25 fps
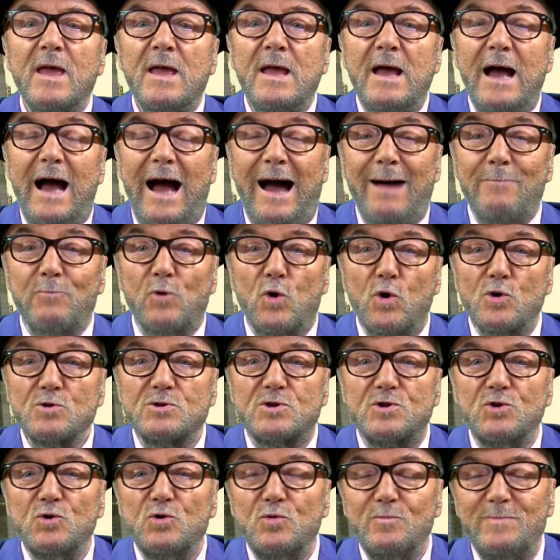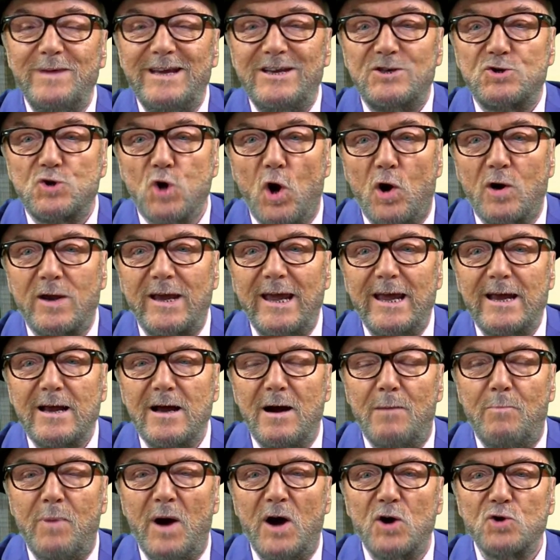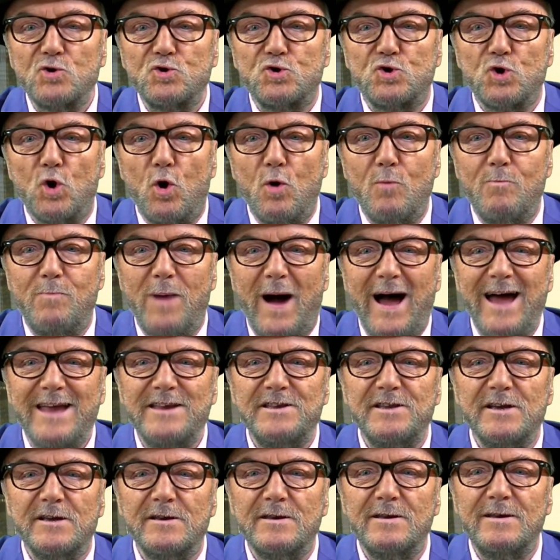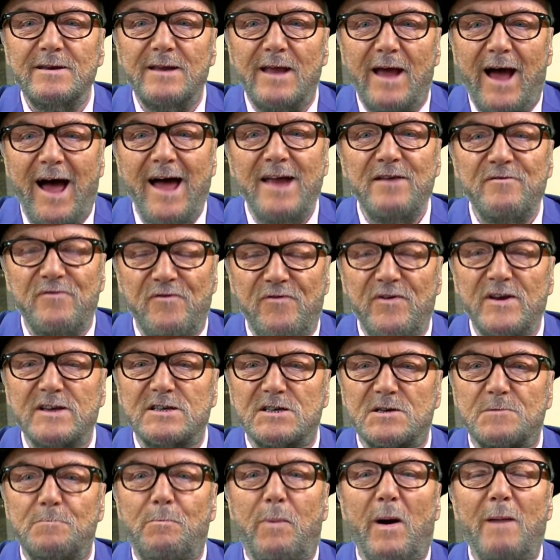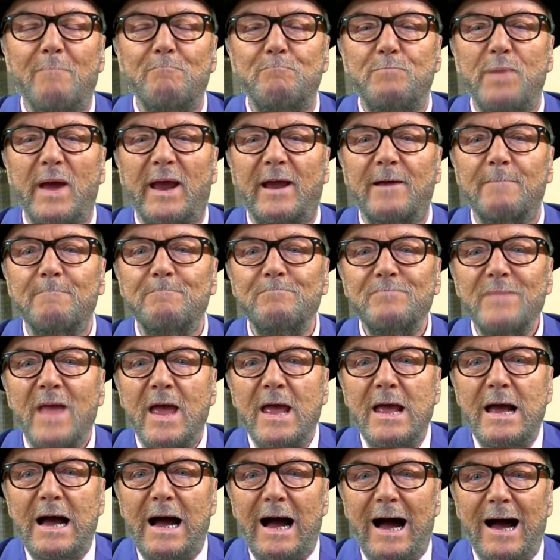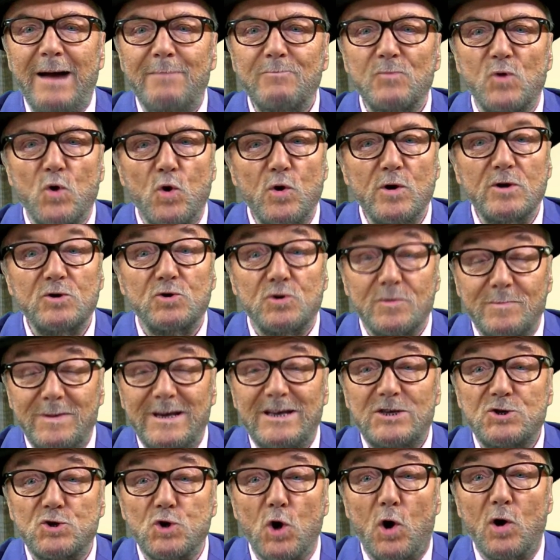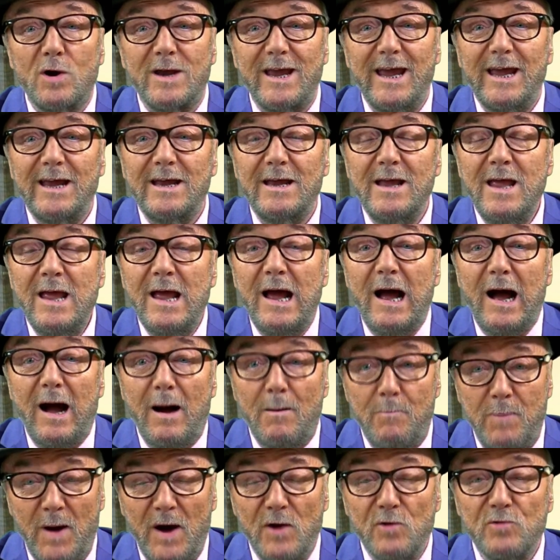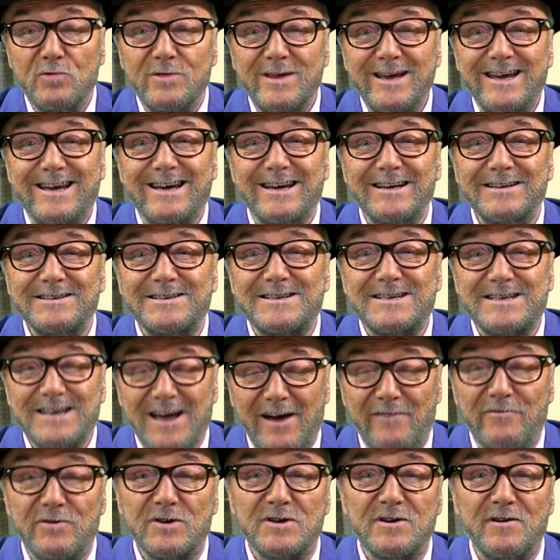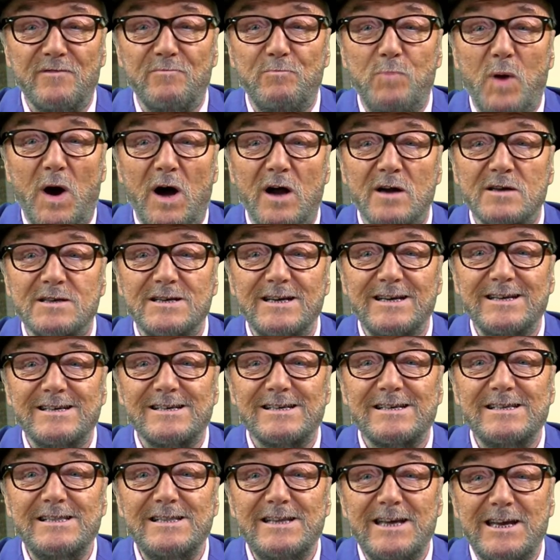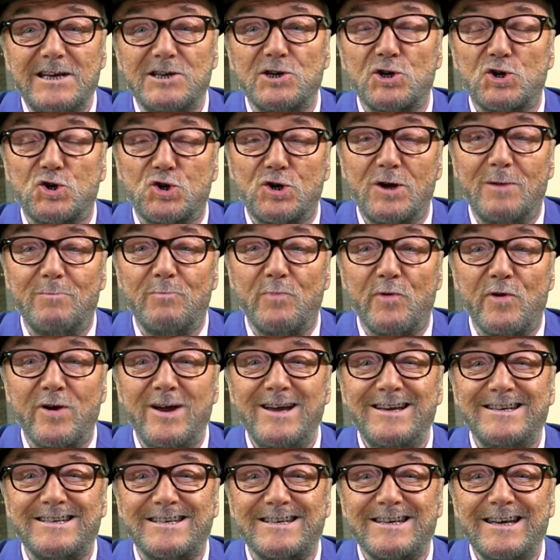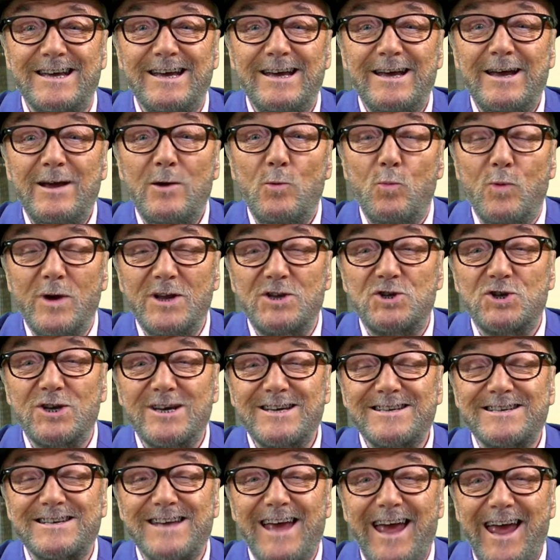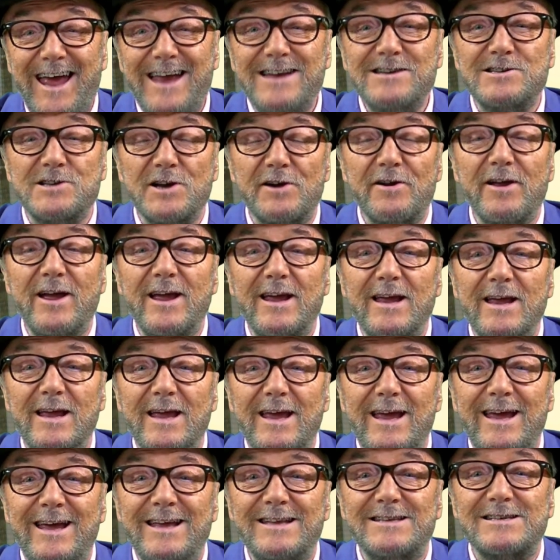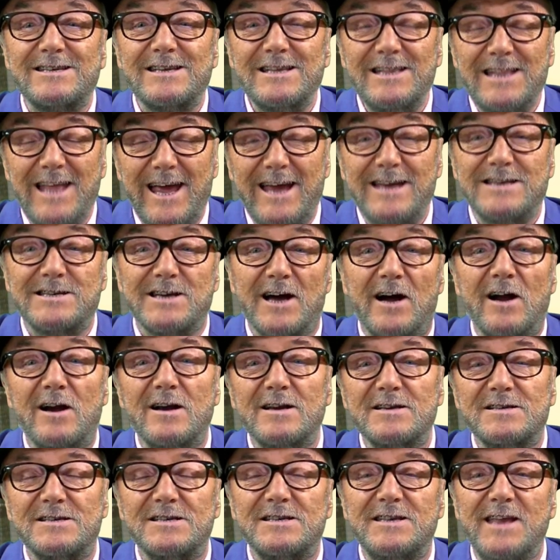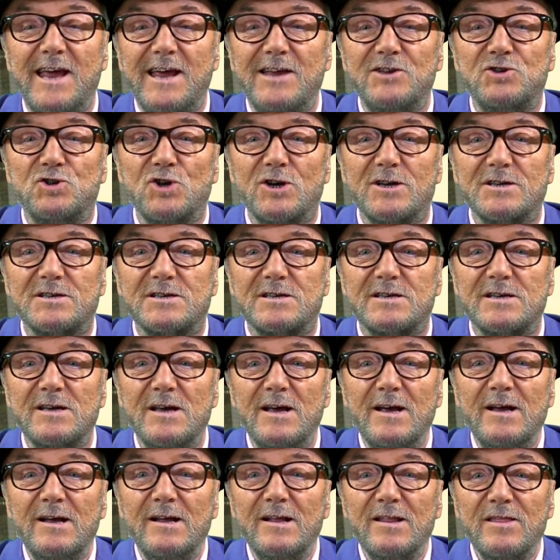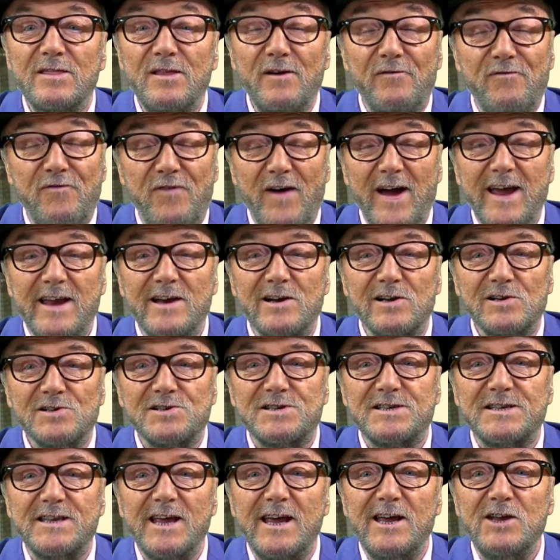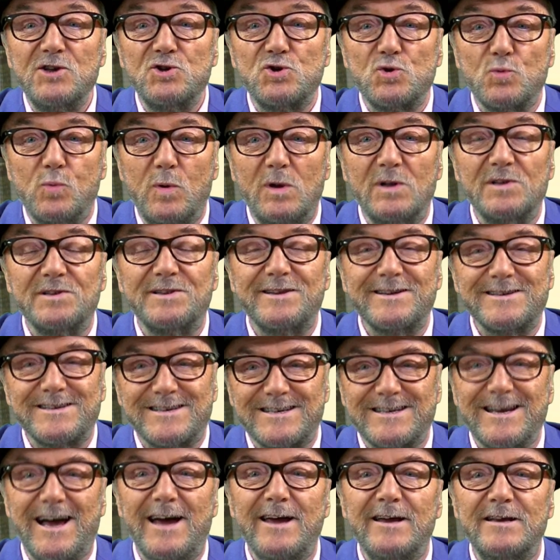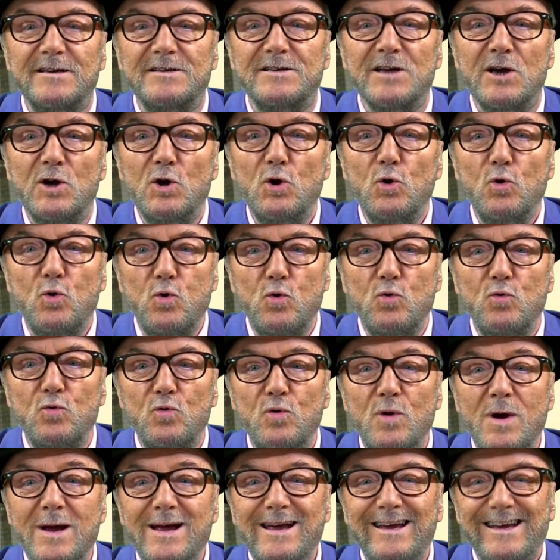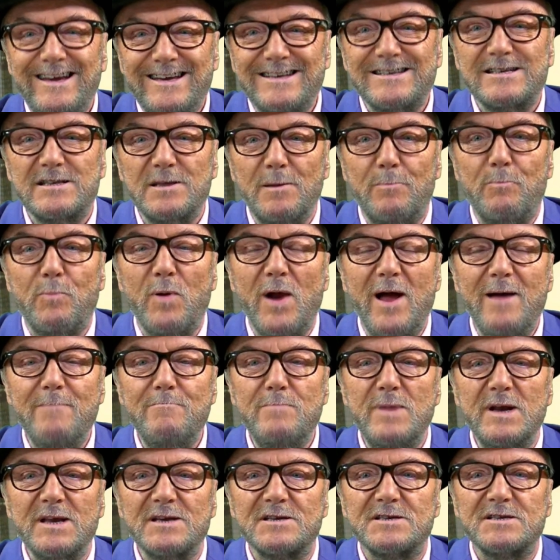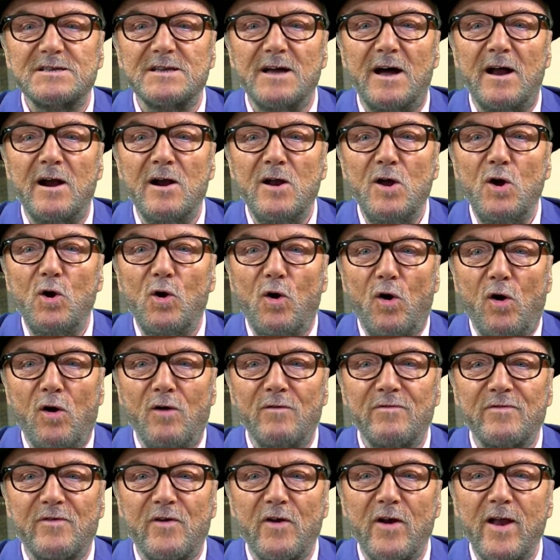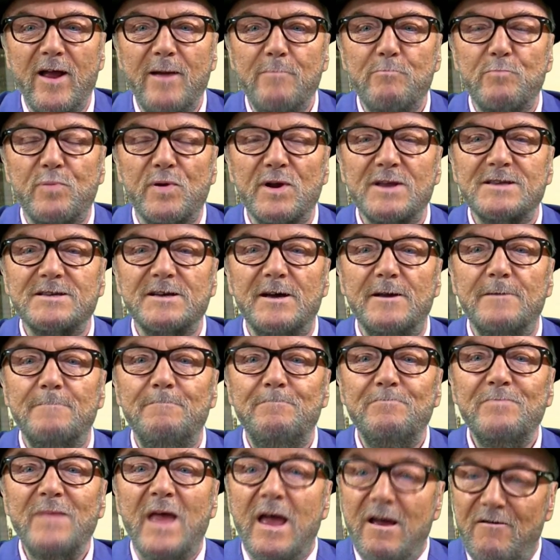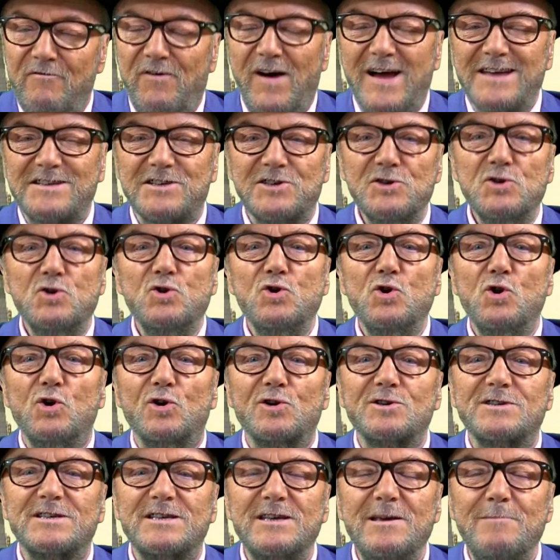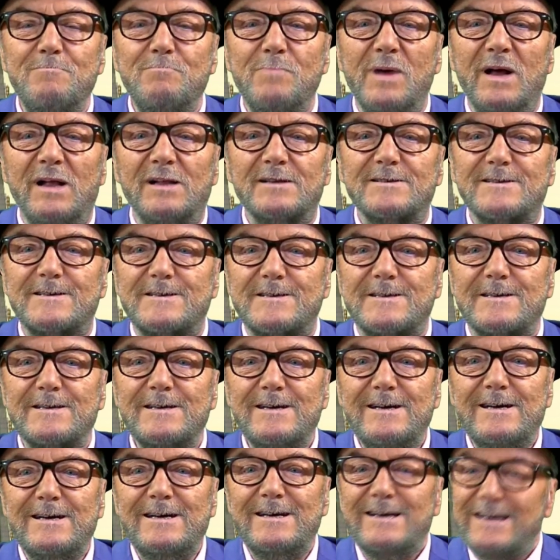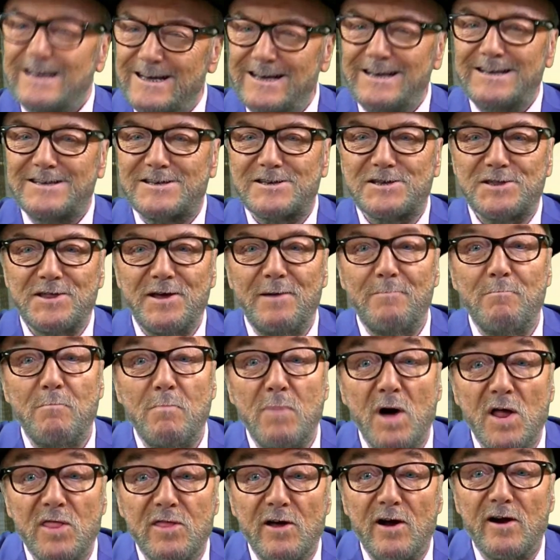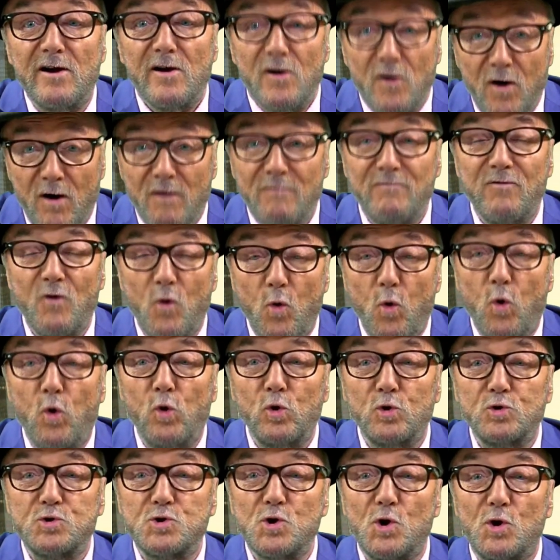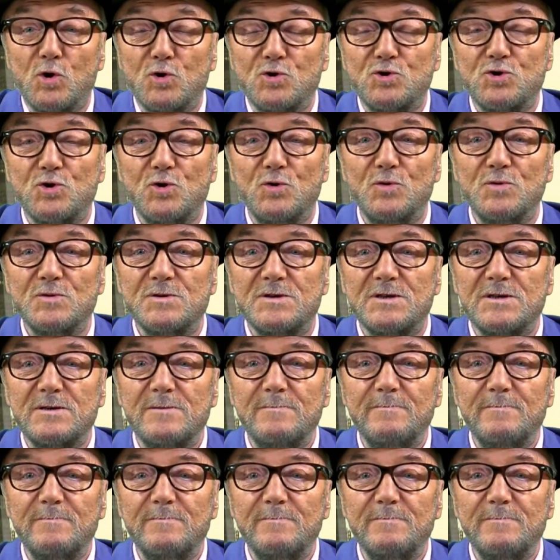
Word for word: I'm going to be talking about Joe Biden and fist bumping. I'm going to be talking about the Conservative Party's leadership race which is entering its later stages. The final stage will decide who is the Prime Minister of Great Britain. Fasten your seatbelts. It's the mother of all talk shows.